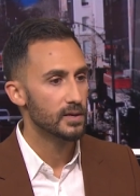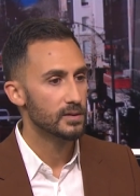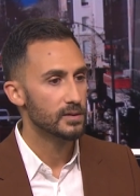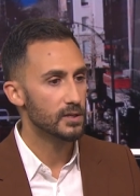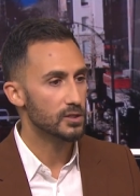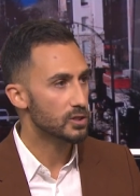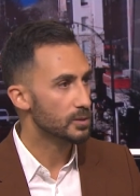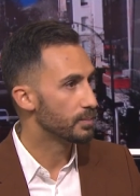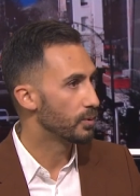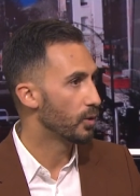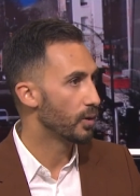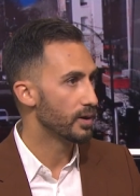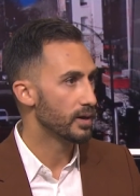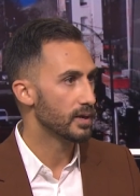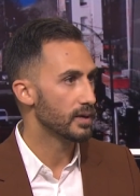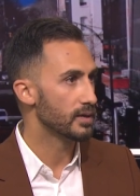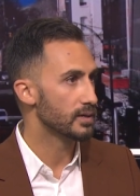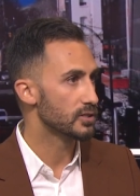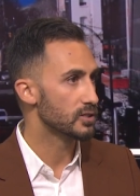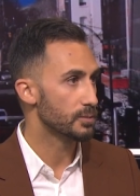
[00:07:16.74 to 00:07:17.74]

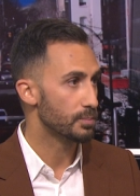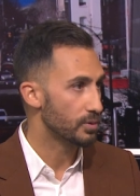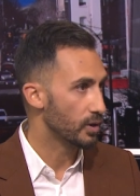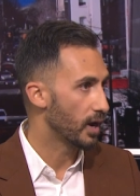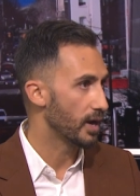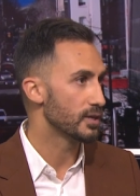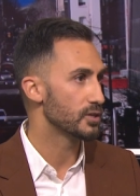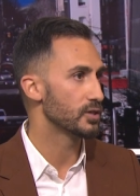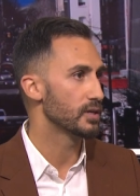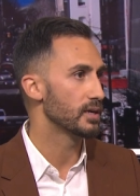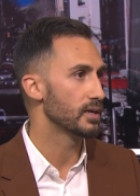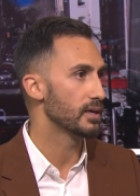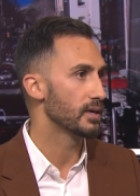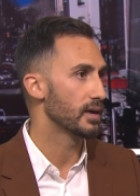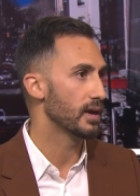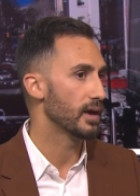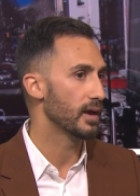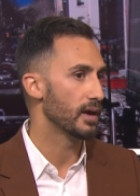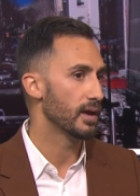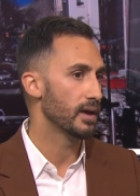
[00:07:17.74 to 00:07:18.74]
disappointing, surprising,
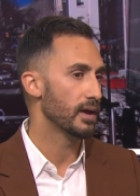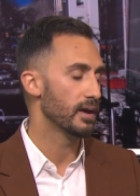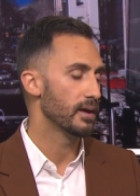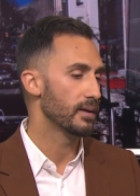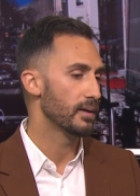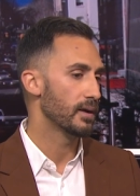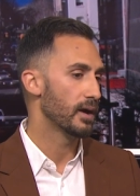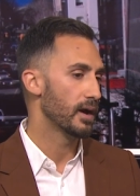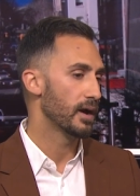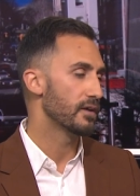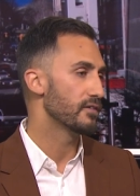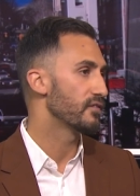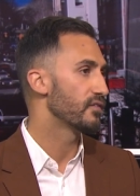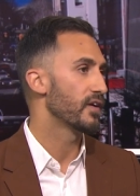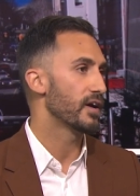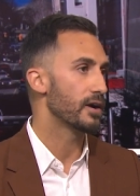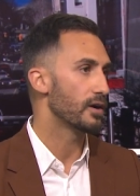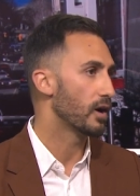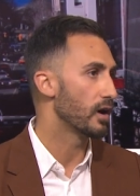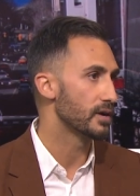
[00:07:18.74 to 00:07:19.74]
uh,
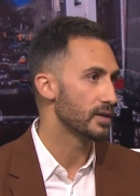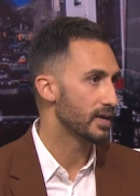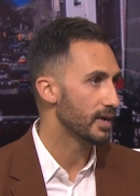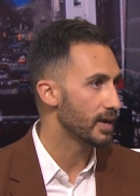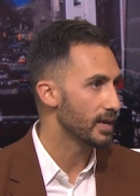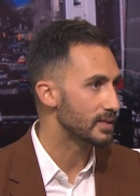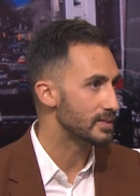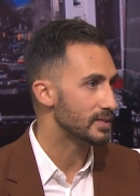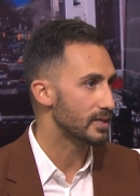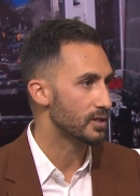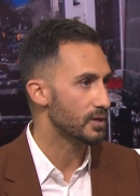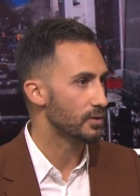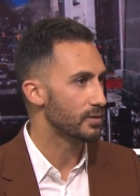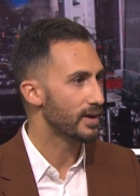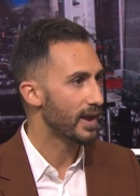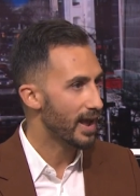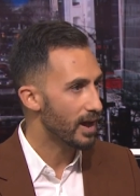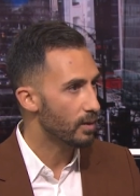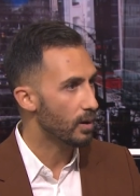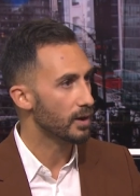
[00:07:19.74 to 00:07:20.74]
unfair on kids that they're
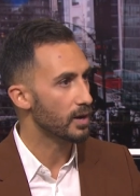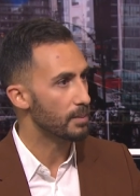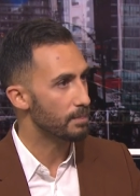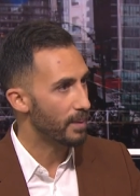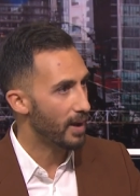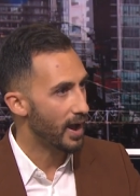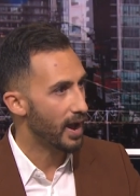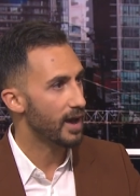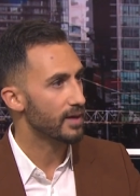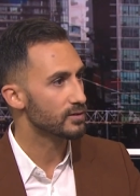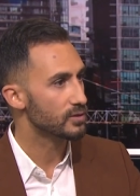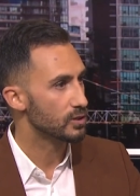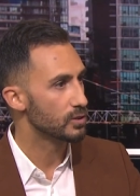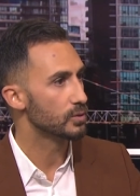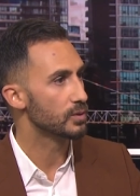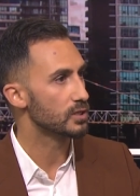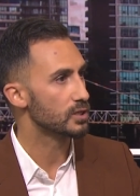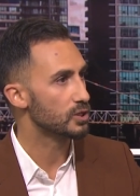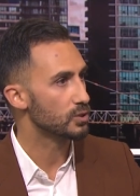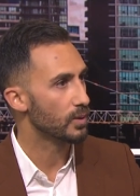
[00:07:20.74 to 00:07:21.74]
now on a path
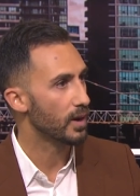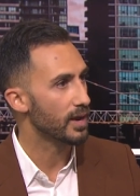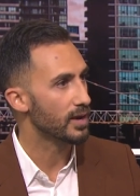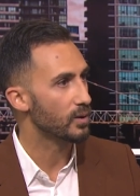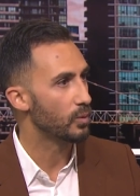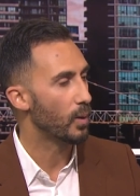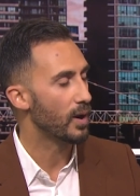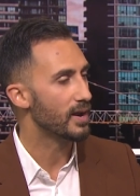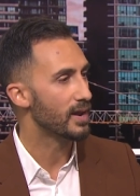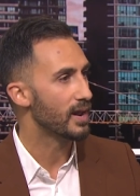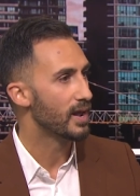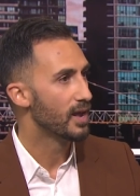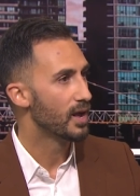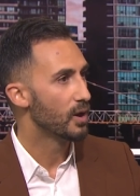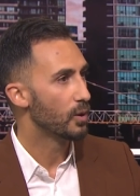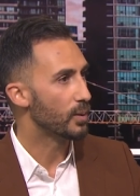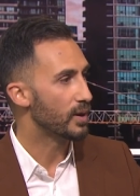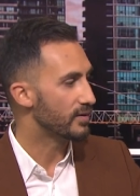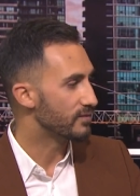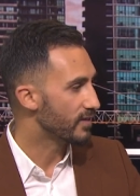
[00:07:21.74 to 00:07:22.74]
to a strike when
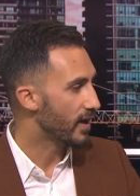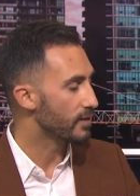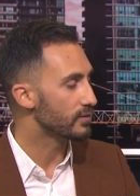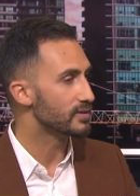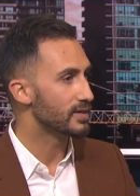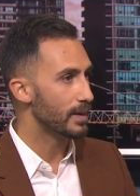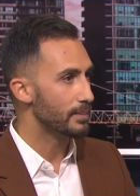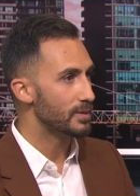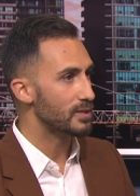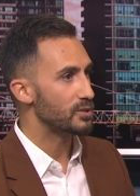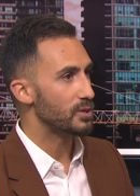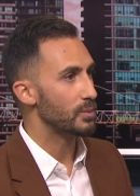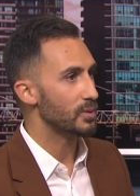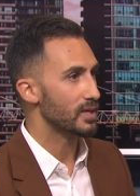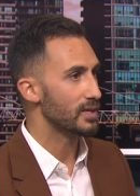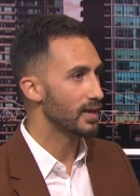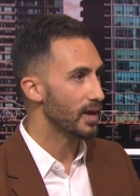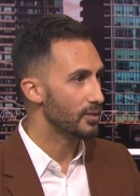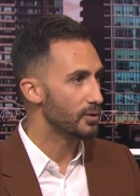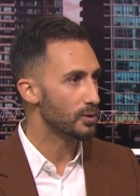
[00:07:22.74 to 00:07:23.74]
we've now demonstrated
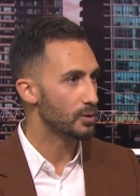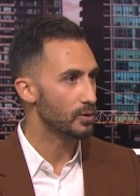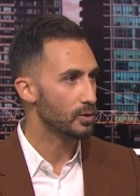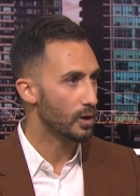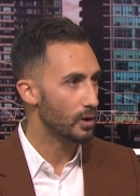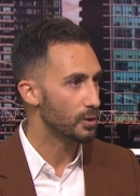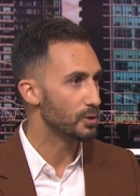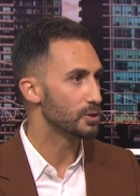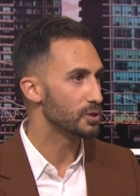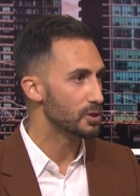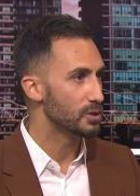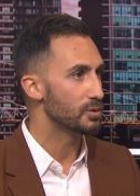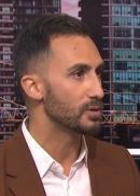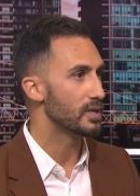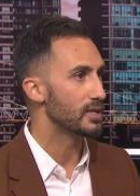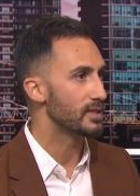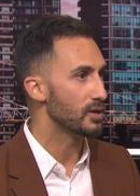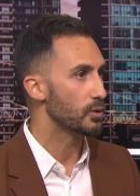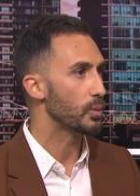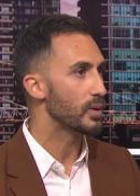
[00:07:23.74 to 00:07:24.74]
with another large
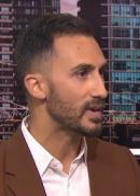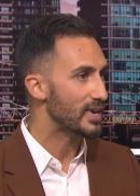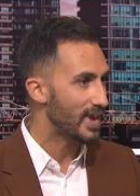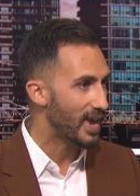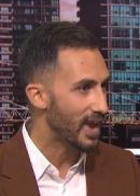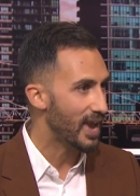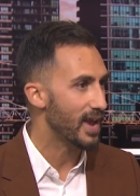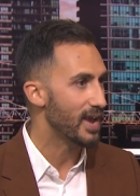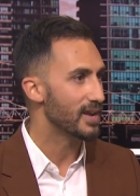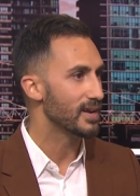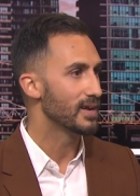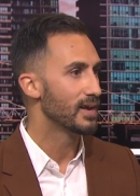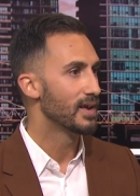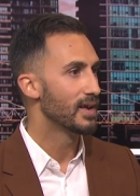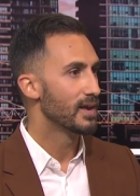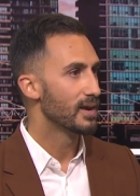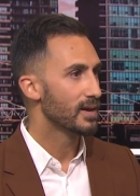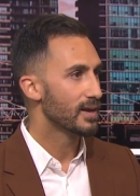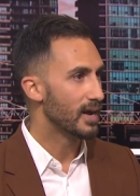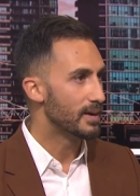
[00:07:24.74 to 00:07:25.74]
union that we can
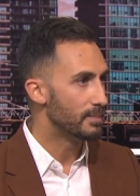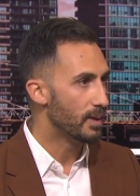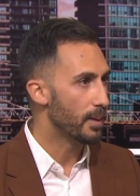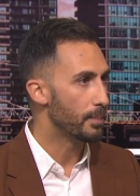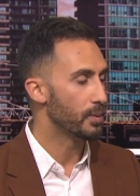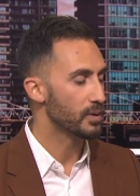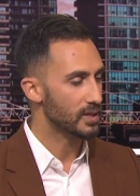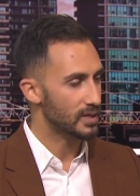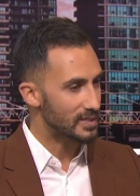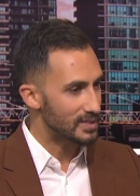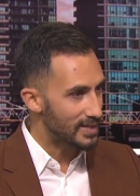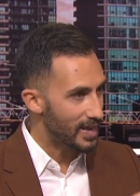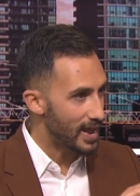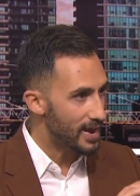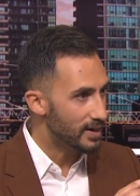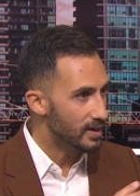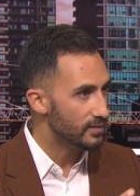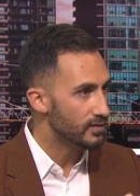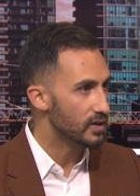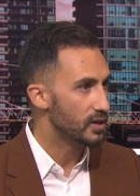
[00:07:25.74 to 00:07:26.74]
come up with a
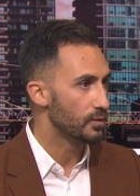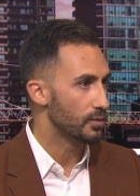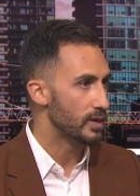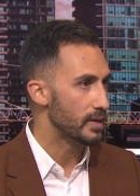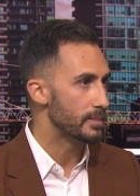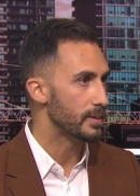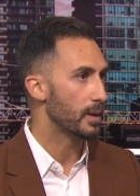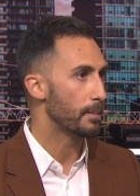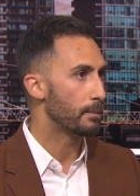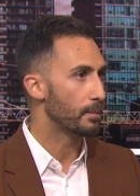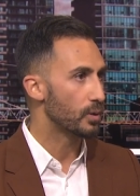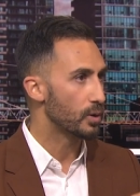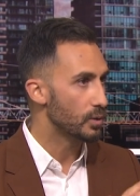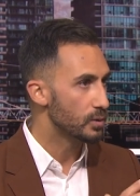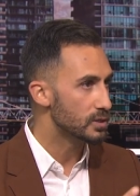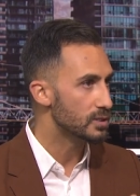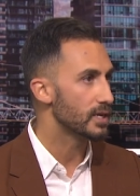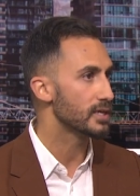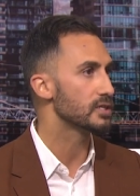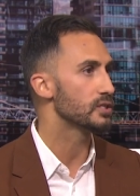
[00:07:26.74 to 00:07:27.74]
tentative agreement, a
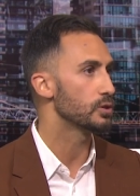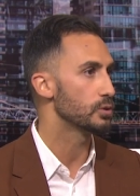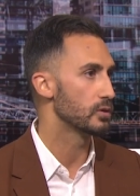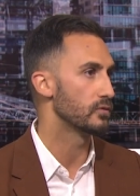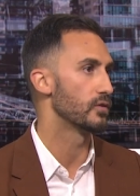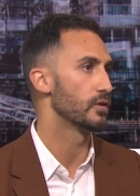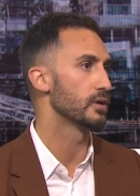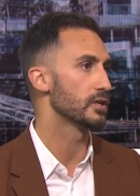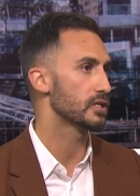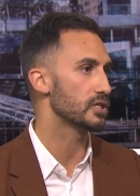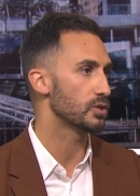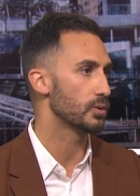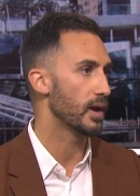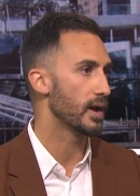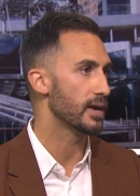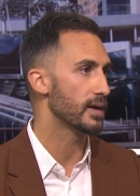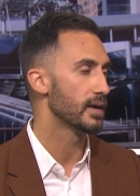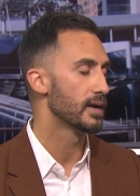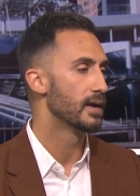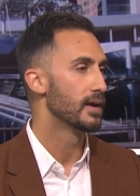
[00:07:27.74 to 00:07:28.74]
process to avert a
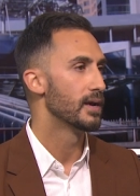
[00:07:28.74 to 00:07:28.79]
strike